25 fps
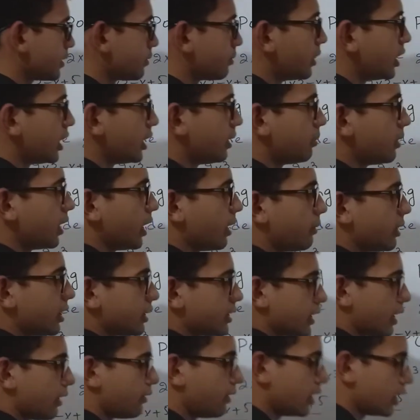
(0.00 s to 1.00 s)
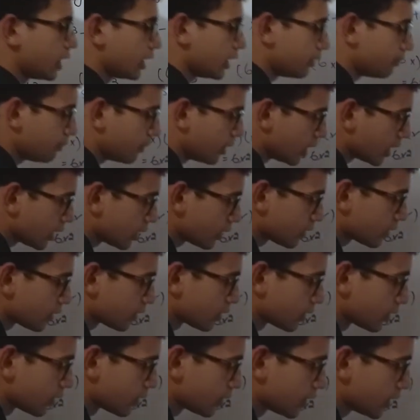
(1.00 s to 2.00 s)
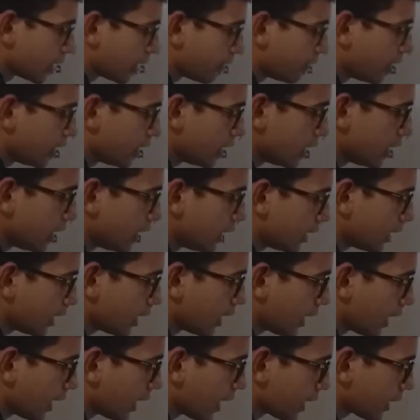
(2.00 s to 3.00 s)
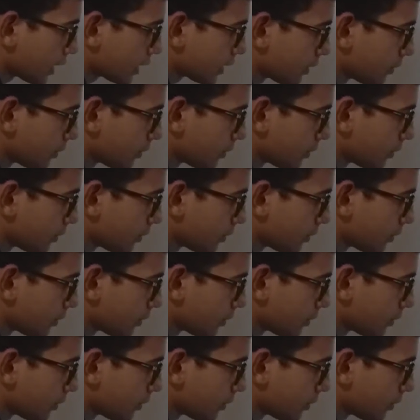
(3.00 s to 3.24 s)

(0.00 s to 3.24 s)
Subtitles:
multiplied by 17 makes 17x